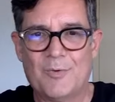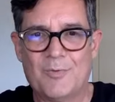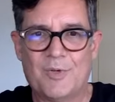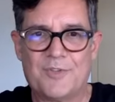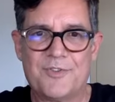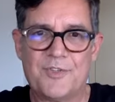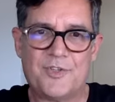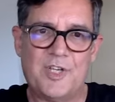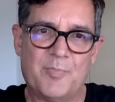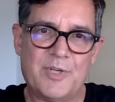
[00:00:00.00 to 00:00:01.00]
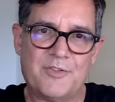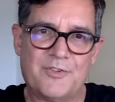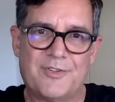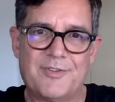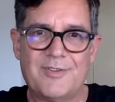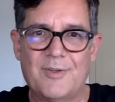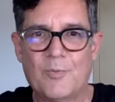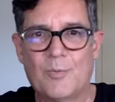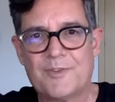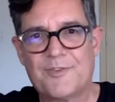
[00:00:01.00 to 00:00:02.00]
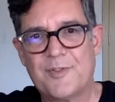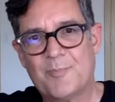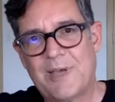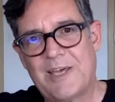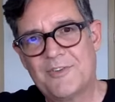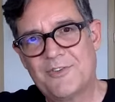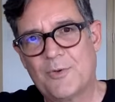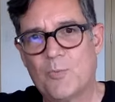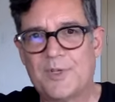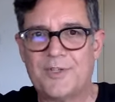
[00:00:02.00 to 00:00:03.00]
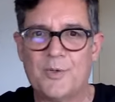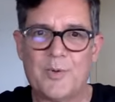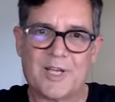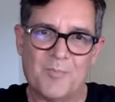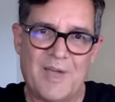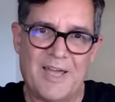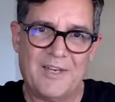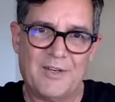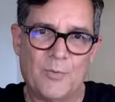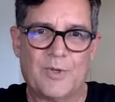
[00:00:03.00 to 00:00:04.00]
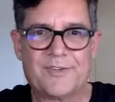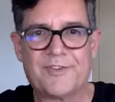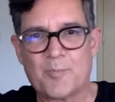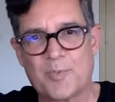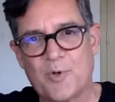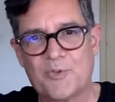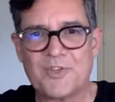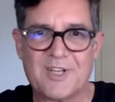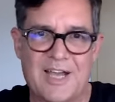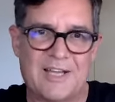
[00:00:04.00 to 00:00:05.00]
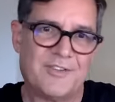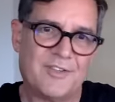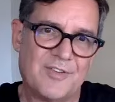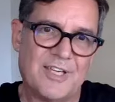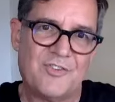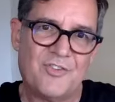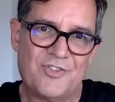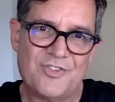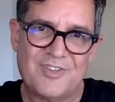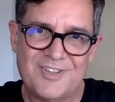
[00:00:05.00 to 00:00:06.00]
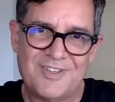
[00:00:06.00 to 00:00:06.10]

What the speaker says: What's the cheapest? What's the best? What do you recommend? What's the pros and cons of each?